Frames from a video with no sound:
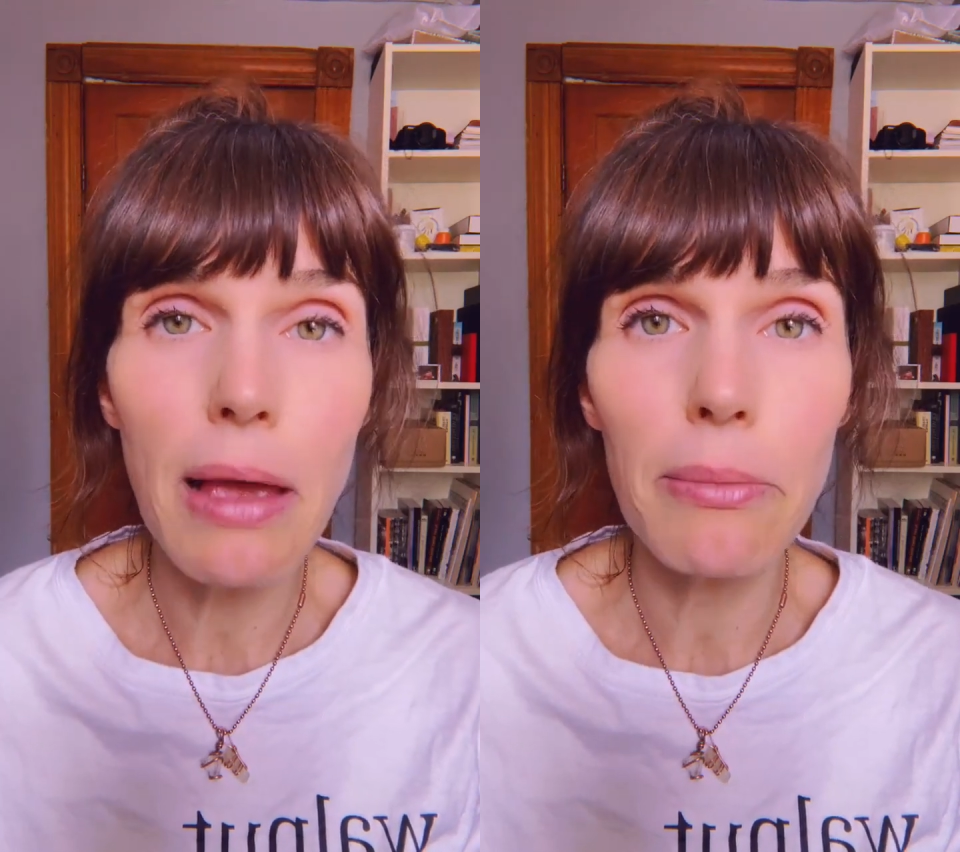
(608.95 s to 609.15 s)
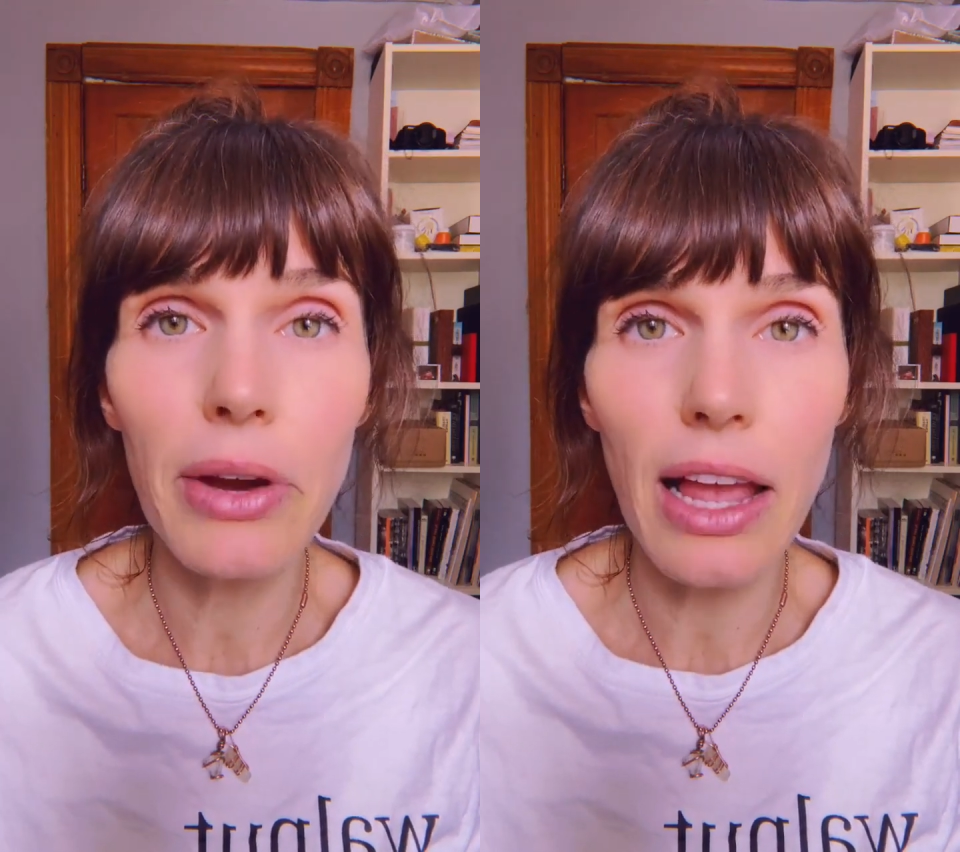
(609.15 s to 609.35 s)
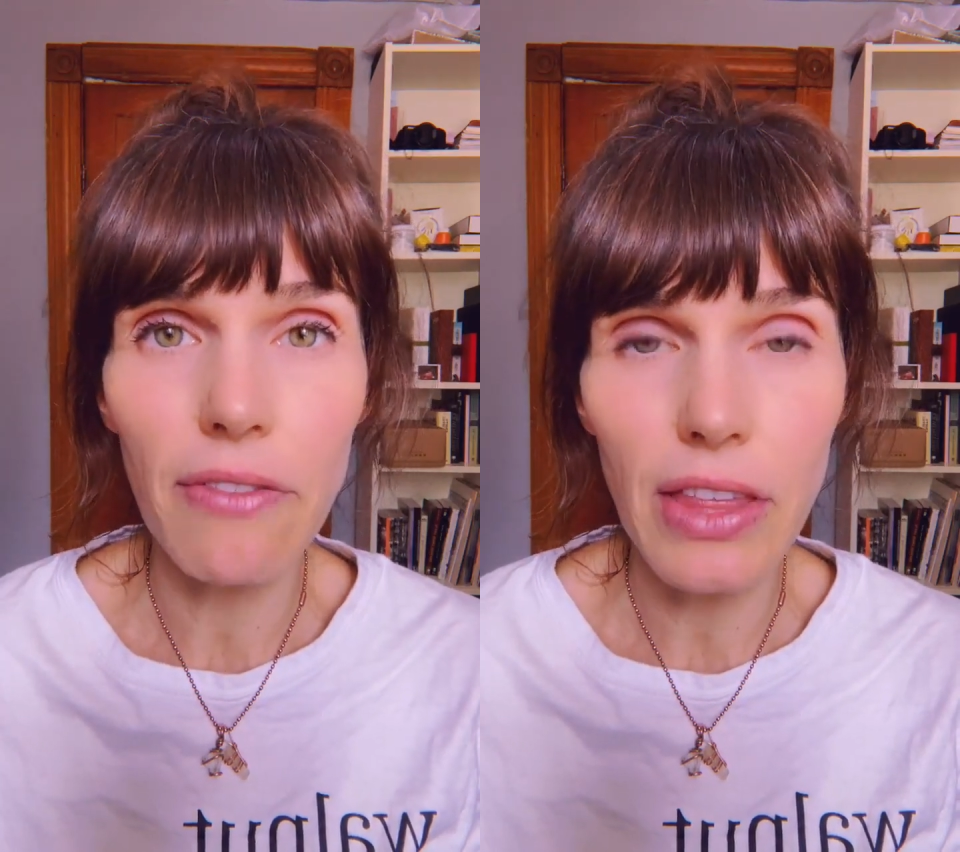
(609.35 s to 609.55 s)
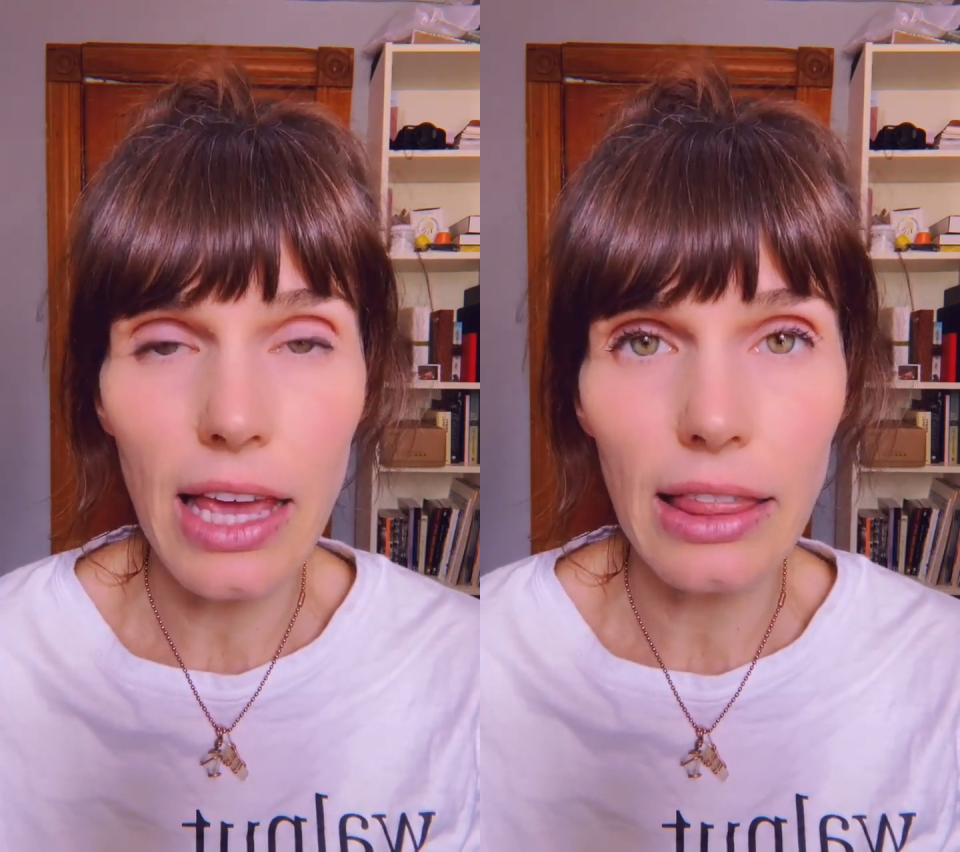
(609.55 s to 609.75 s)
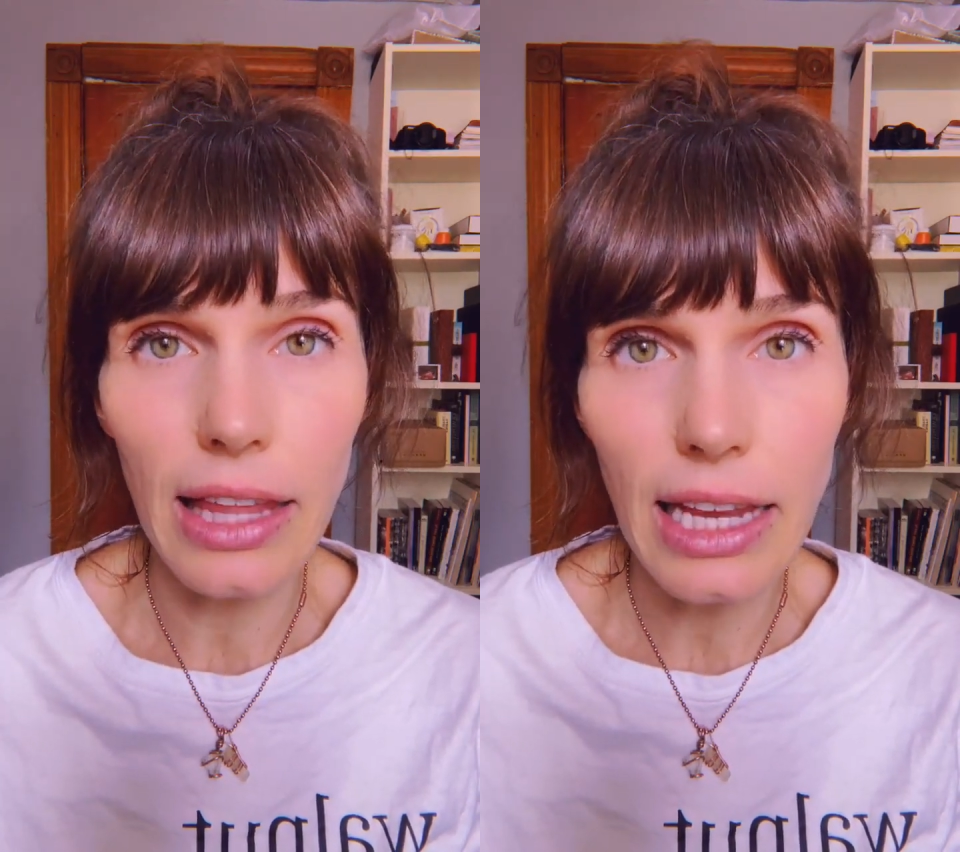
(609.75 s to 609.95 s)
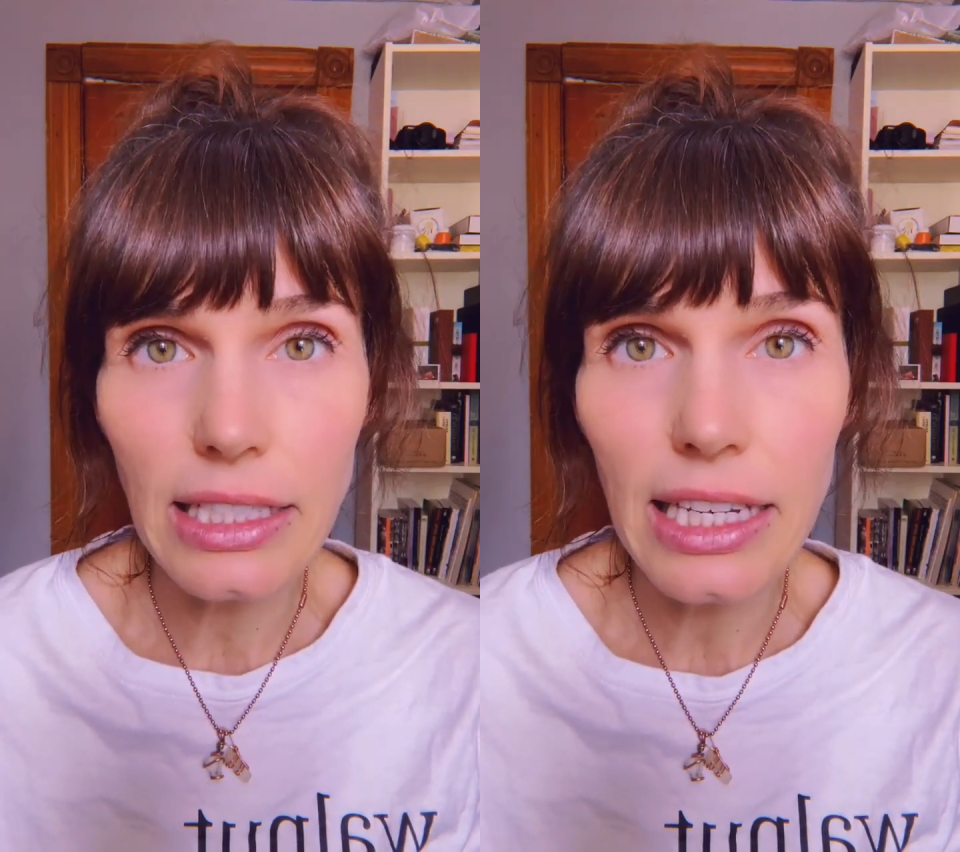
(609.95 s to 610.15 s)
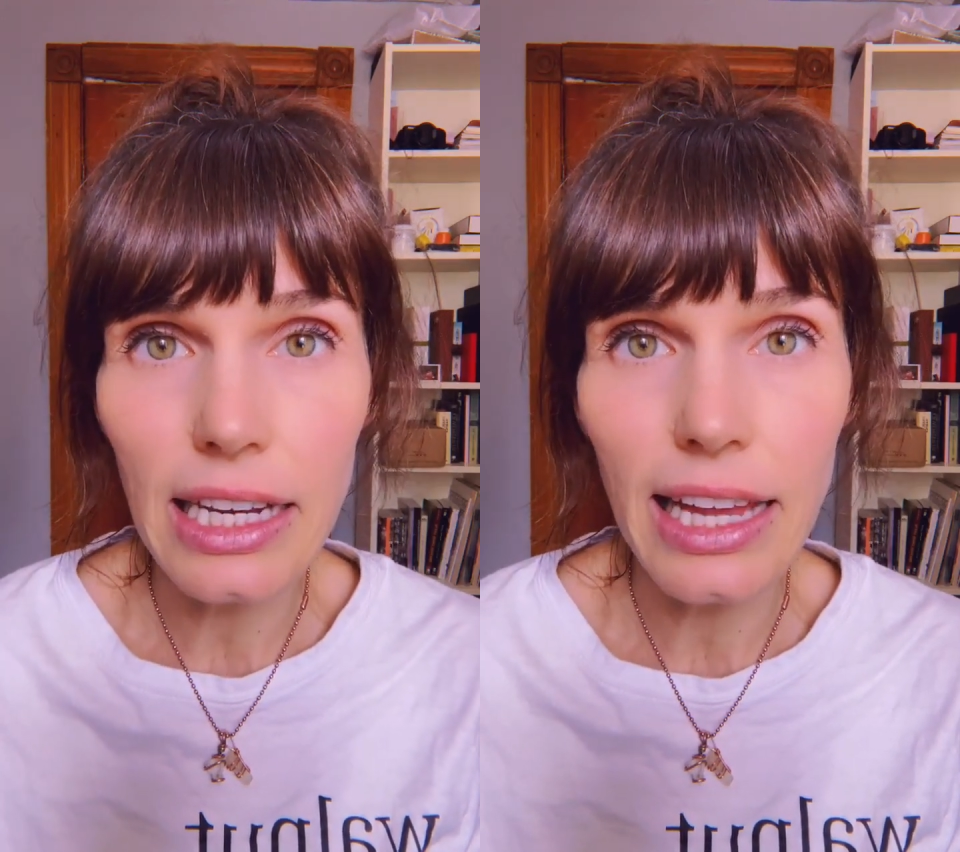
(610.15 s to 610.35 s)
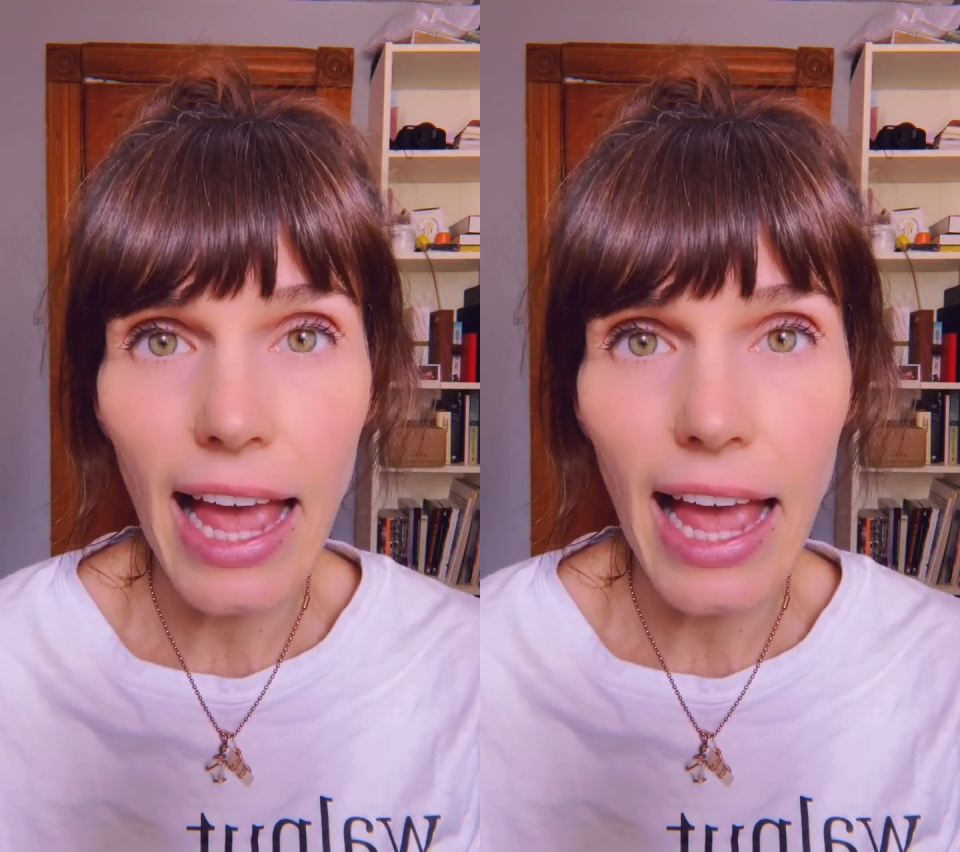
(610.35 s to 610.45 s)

memory of the Atlantean